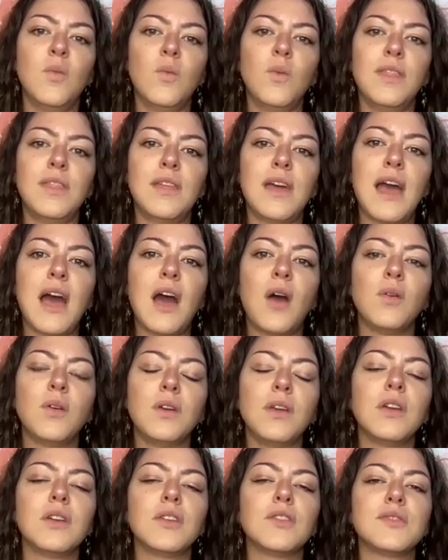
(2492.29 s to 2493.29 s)

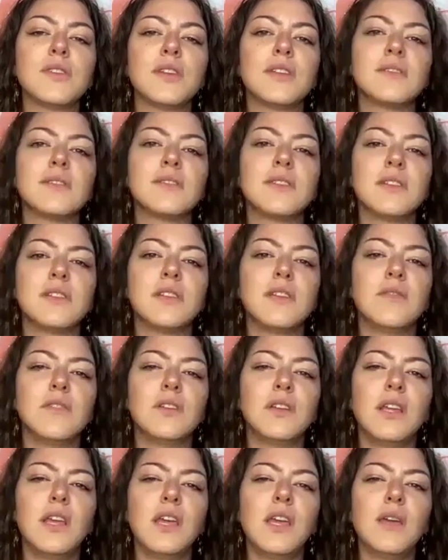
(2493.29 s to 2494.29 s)
without your
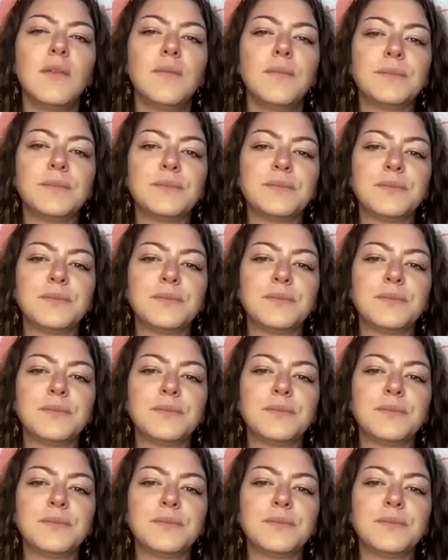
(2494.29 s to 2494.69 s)
sensitivity.